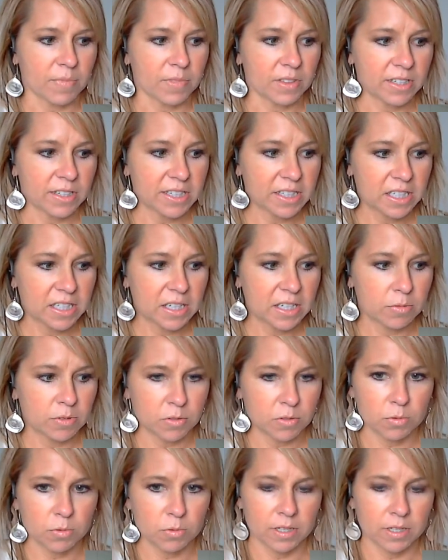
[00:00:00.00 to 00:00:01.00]
Lindsay
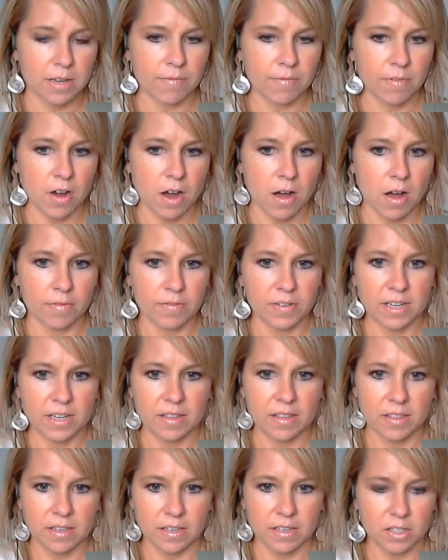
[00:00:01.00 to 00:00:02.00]
was really involved
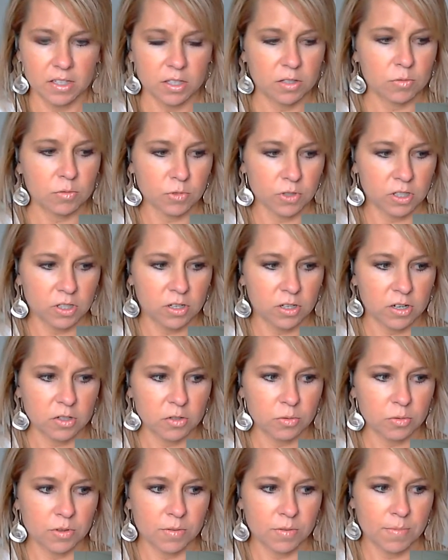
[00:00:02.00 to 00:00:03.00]
in this
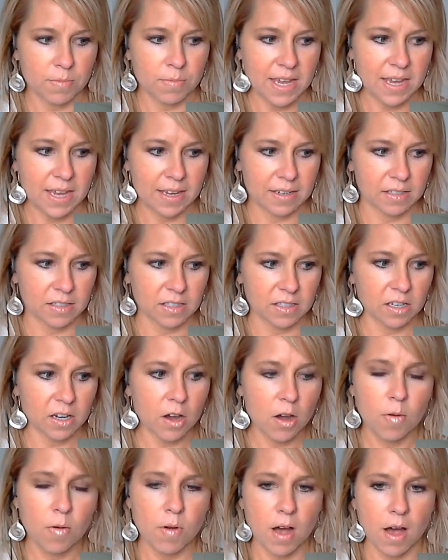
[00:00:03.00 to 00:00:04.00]
research with me and is a
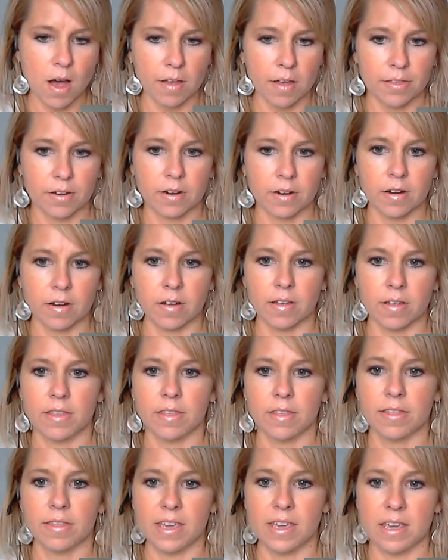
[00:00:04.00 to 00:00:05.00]
co-author
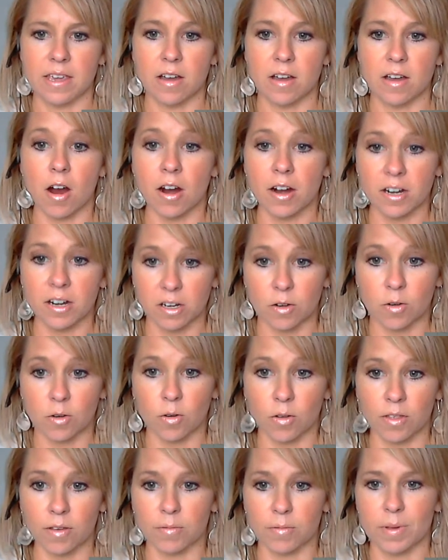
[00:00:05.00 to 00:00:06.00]
on the
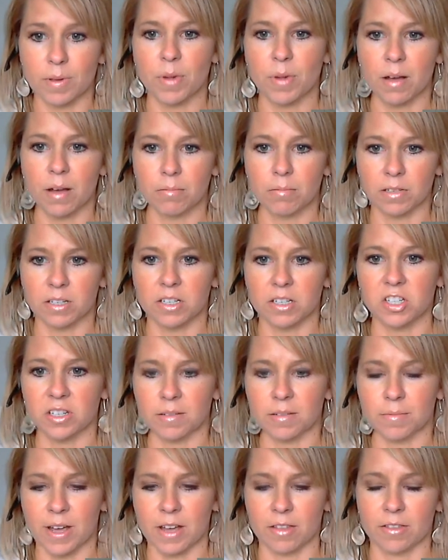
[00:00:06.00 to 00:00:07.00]
article that we
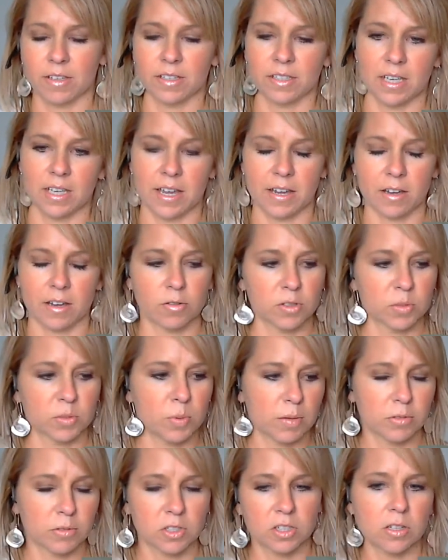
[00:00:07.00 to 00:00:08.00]
published about this cycle. It was
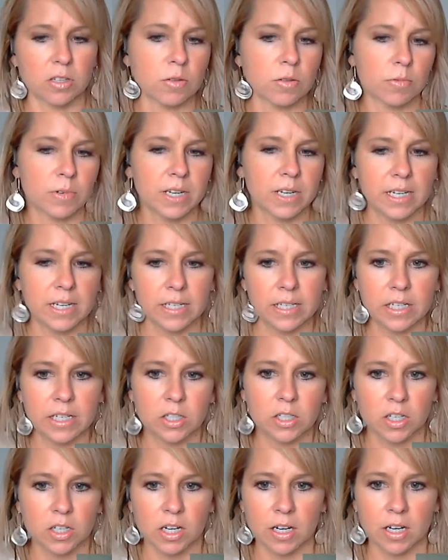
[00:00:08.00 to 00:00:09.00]
published in the Reading
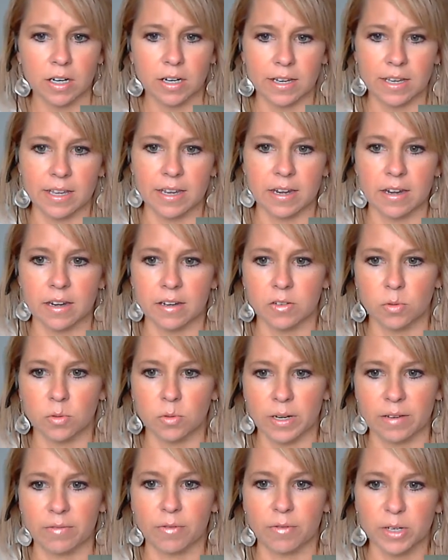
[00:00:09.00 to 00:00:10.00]
Teacher in
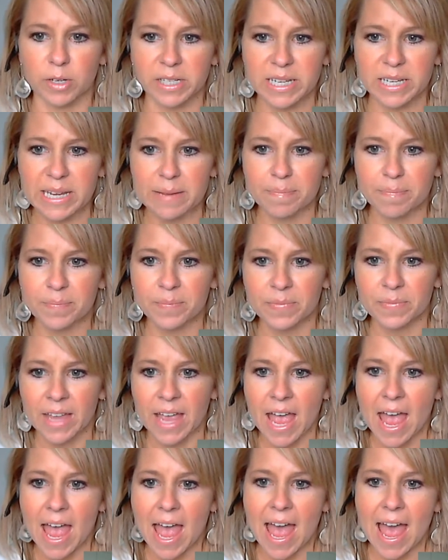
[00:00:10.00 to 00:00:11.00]
2014.
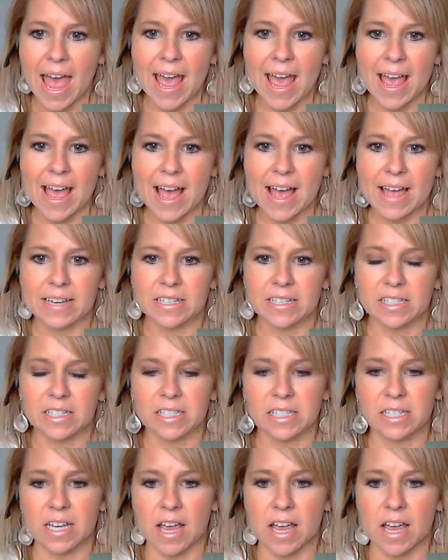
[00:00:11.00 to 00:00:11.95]
And